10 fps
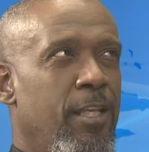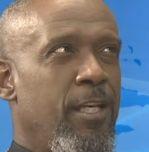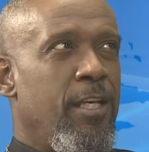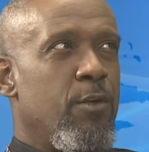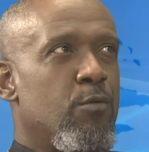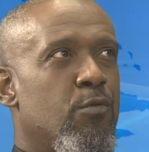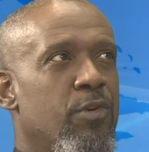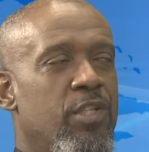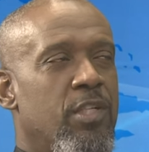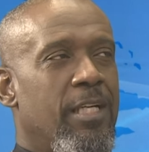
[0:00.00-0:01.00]

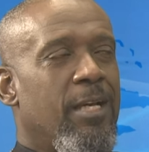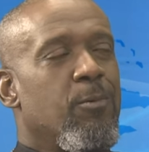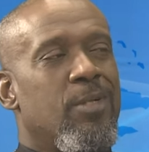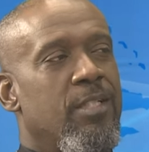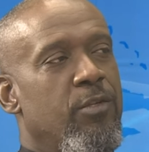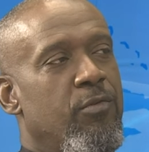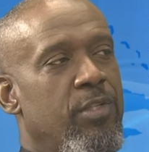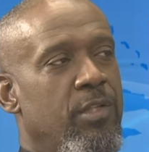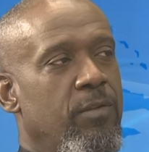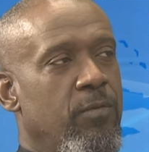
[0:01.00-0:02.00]
That wasn't the
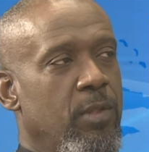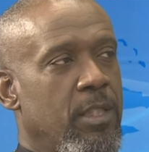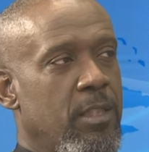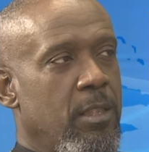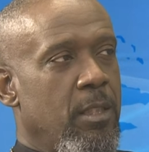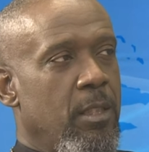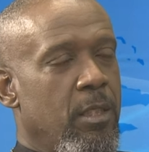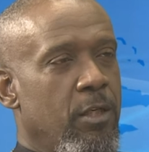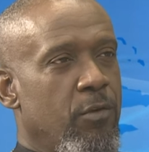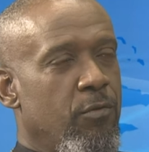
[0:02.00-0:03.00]
original focus.
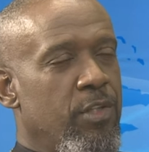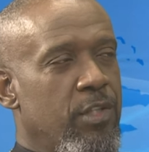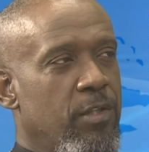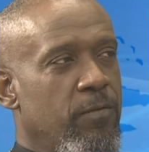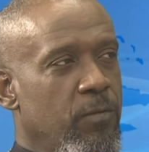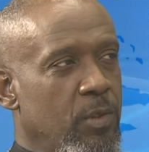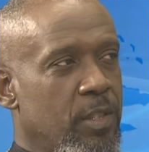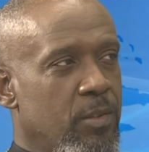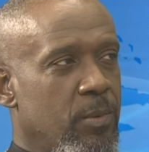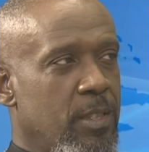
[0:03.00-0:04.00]
The original
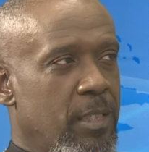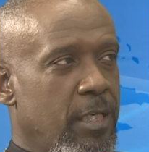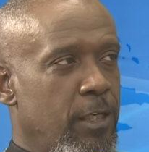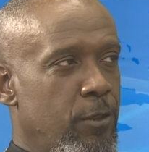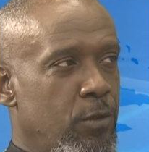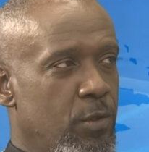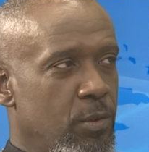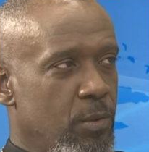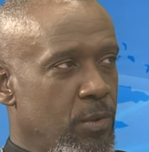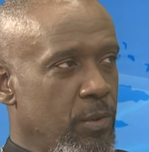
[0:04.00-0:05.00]
focus was to
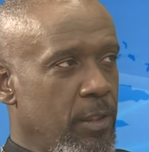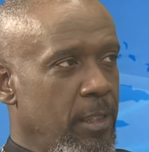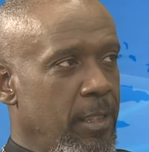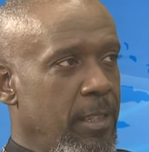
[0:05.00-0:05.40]
ensure